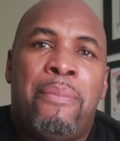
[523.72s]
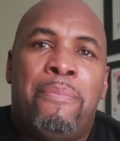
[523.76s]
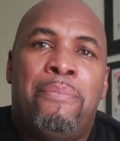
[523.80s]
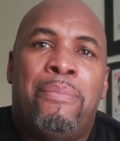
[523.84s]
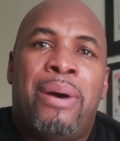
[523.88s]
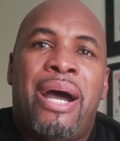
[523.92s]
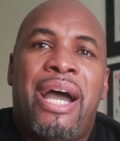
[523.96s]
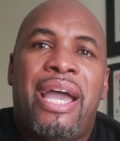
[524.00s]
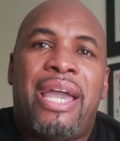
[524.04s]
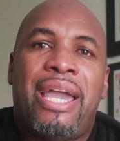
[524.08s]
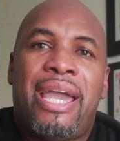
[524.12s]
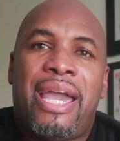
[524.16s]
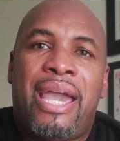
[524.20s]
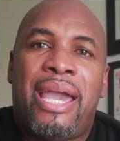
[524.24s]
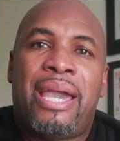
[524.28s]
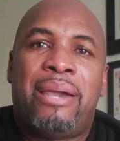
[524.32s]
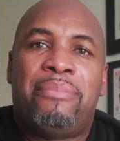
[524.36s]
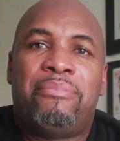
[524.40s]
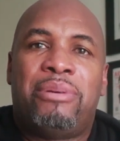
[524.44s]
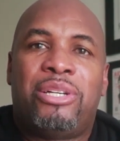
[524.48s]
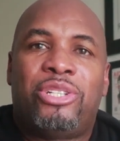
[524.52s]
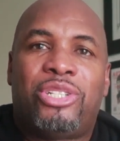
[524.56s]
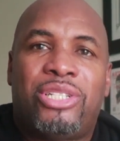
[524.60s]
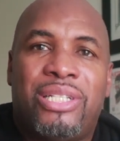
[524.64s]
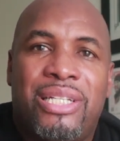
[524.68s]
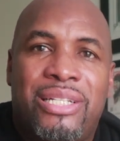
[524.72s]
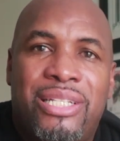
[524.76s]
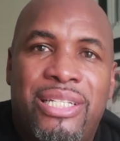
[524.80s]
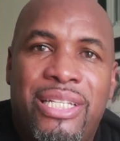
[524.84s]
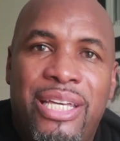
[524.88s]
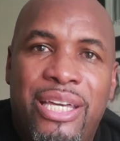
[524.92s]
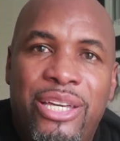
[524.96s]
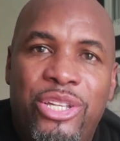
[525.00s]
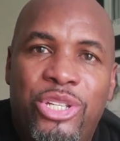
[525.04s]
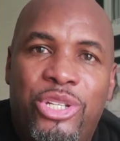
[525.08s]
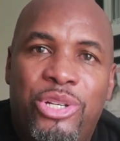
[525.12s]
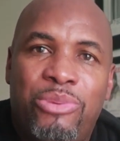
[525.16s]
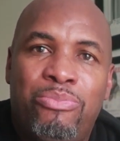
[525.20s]
my aim is to
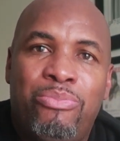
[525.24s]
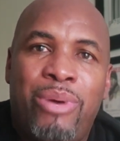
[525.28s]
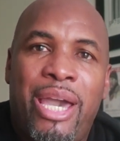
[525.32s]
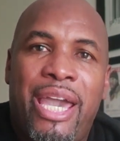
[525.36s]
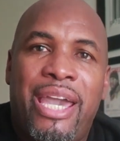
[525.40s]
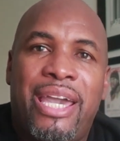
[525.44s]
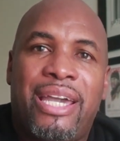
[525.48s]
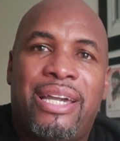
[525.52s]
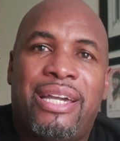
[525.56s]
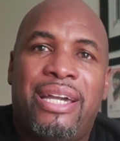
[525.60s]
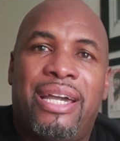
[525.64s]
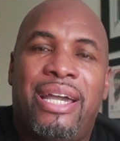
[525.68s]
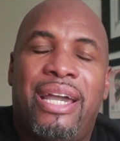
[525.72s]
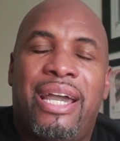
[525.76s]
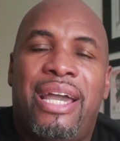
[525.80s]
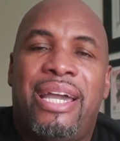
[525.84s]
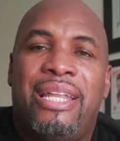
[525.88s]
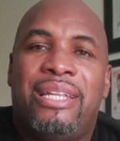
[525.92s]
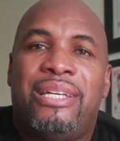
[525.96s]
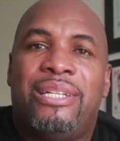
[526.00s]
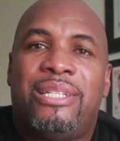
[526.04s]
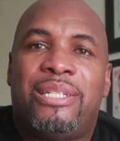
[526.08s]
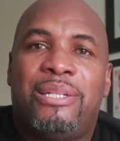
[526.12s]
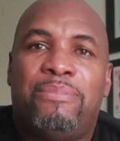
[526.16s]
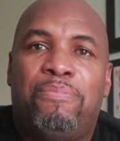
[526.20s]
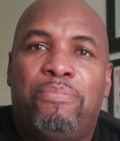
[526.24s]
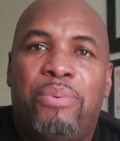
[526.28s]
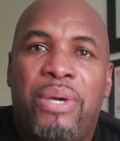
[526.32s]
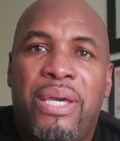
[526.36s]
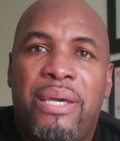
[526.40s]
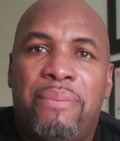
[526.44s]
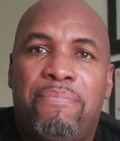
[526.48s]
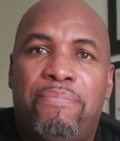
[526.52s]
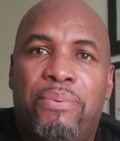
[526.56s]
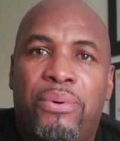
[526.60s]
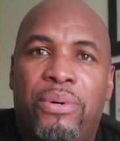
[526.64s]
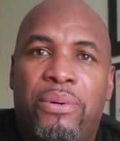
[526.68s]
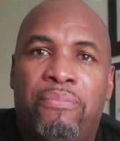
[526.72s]
see Jamaica and its
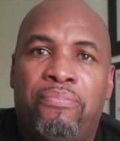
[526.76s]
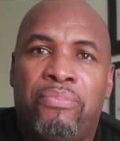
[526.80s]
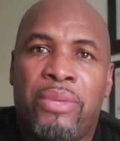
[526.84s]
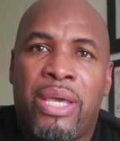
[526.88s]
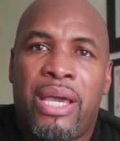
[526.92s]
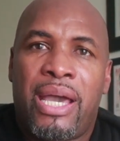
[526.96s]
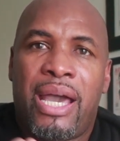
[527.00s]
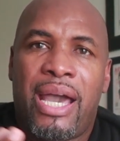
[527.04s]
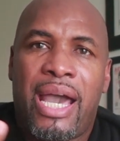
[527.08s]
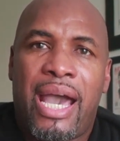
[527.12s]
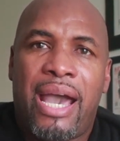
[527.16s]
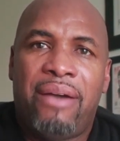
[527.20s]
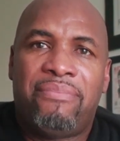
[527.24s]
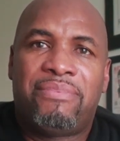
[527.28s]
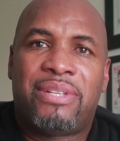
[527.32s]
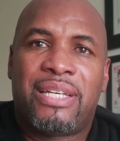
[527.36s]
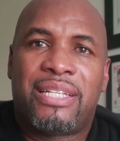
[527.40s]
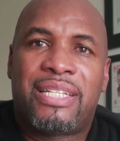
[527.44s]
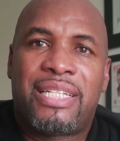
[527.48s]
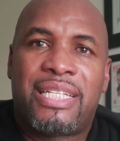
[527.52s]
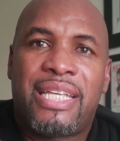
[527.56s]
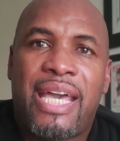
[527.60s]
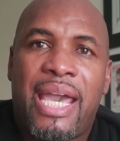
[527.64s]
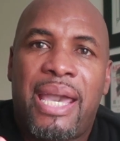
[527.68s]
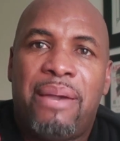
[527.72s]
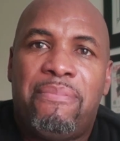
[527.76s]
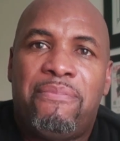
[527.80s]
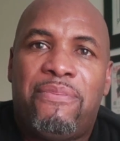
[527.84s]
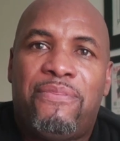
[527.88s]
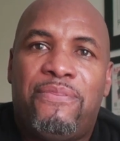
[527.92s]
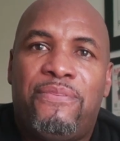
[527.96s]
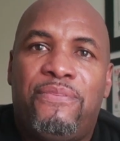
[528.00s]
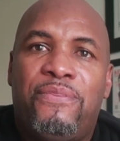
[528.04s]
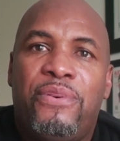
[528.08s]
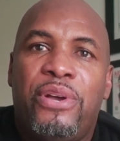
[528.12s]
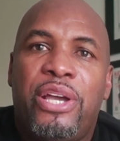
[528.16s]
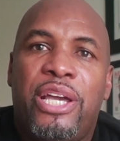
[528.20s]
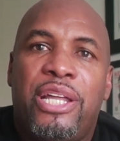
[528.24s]
people have the same
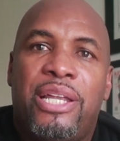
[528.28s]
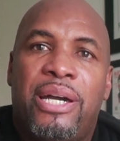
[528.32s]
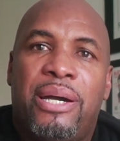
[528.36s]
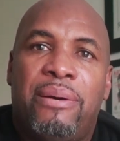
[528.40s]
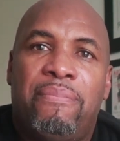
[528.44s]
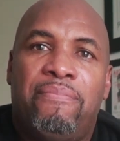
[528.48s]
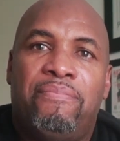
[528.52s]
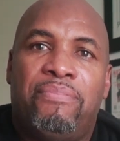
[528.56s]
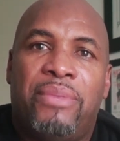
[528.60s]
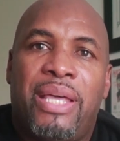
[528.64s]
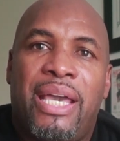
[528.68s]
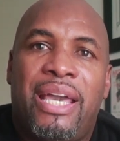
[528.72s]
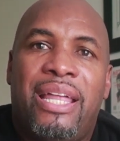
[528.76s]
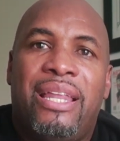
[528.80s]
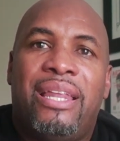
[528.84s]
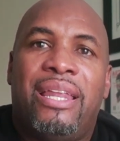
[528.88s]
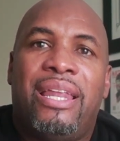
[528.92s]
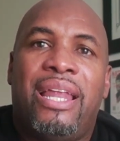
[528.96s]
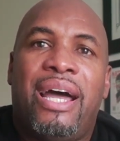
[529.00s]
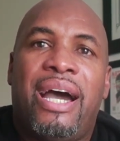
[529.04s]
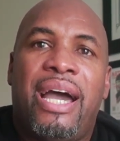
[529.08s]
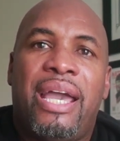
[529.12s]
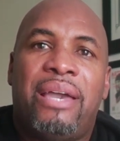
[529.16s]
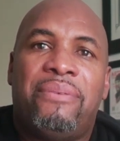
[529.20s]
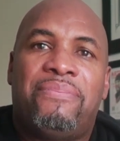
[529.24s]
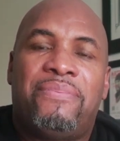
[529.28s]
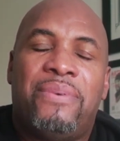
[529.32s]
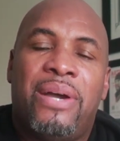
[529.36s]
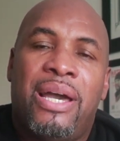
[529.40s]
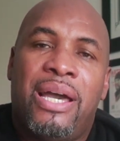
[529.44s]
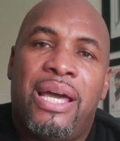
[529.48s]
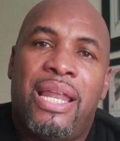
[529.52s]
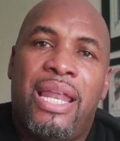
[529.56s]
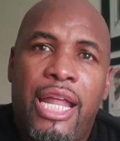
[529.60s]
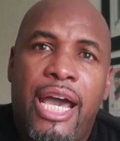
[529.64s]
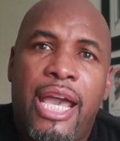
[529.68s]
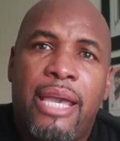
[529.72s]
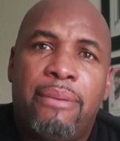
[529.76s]
freedom in life
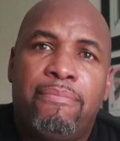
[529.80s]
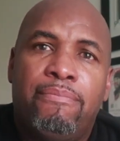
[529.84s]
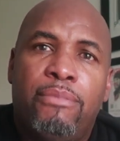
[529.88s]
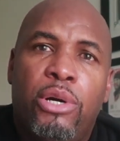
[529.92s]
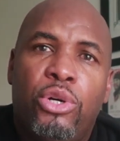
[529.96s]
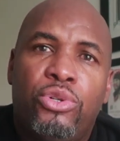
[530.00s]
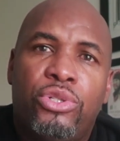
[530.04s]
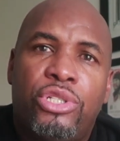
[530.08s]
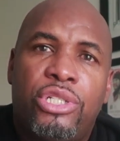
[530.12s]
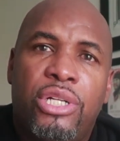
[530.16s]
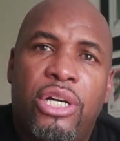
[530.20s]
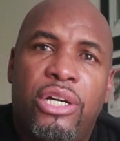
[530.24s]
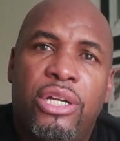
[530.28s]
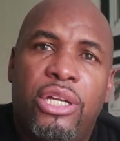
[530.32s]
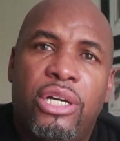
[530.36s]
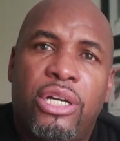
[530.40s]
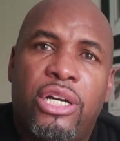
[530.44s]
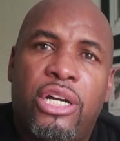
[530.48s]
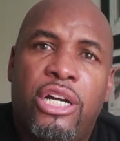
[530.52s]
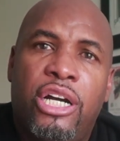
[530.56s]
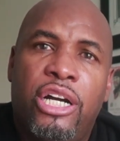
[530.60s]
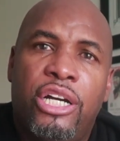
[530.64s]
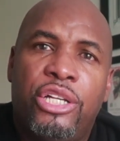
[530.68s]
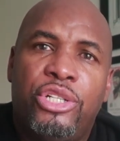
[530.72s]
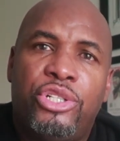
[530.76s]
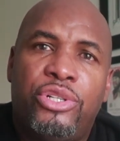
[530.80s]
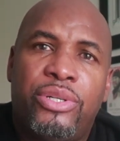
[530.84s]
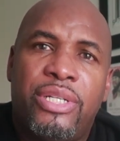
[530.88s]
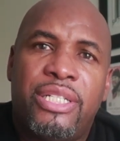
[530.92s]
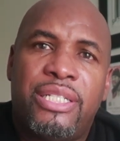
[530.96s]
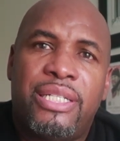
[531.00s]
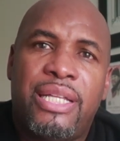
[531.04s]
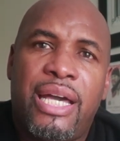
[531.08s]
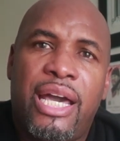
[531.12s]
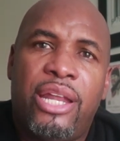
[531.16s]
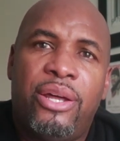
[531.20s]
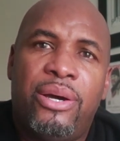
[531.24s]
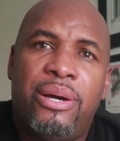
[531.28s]
like most other
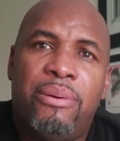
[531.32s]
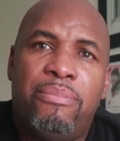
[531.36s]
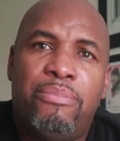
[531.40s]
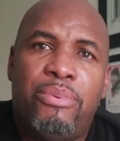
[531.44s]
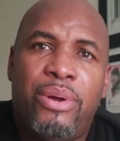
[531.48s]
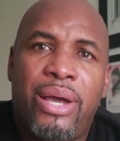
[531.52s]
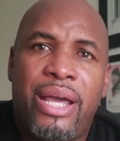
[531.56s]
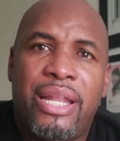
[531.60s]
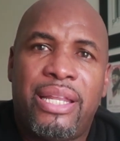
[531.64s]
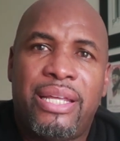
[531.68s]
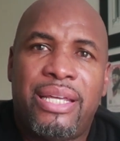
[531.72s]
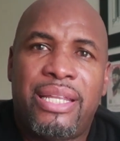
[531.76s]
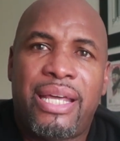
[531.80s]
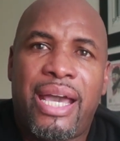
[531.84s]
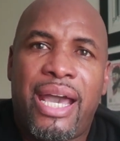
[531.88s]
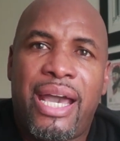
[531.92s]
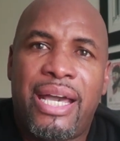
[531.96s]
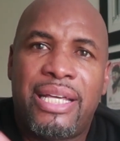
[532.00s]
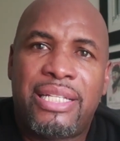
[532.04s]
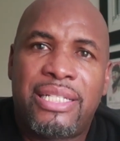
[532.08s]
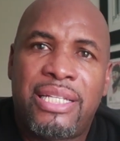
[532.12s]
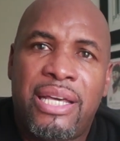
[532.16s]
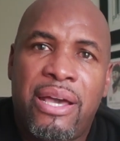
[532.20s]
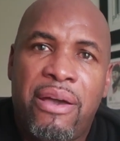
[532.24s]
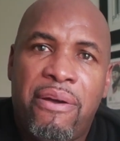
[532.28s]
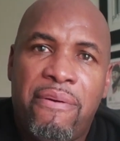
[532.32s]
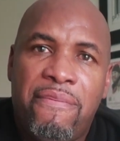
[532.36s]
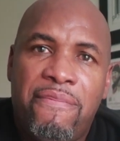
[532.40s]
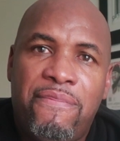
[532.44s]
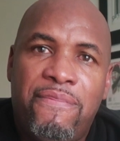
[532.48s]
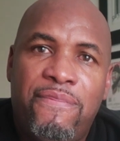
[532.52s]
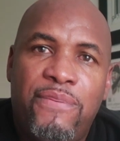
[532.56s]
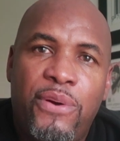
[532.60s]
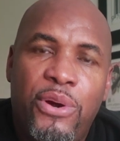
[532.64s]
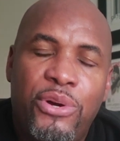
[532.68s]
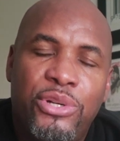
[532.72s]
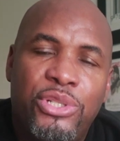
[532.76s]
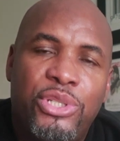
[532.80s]
countries that are branded as
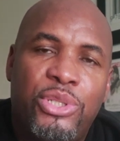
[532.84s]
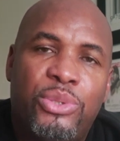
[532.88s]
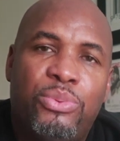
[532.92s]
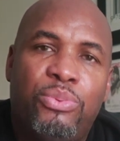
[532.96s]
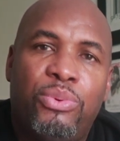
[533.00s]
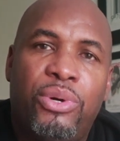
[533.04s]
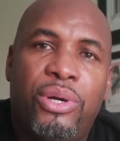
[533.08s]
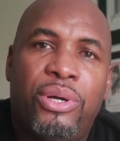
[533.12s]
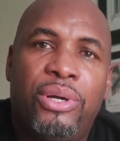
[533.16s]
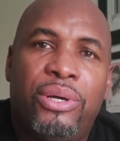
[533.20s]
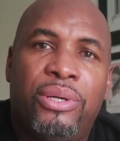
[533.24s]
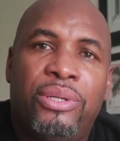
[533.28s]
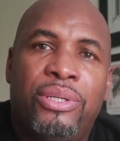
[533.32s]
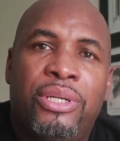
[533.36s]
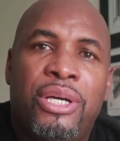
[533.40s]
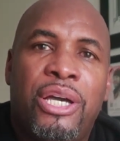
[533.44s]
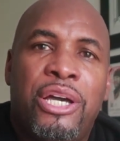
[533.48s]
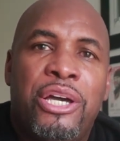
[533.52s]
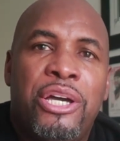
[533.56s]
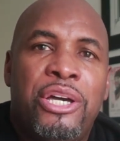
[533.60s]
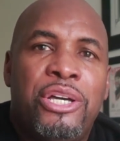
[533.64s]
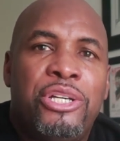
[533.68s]
first world.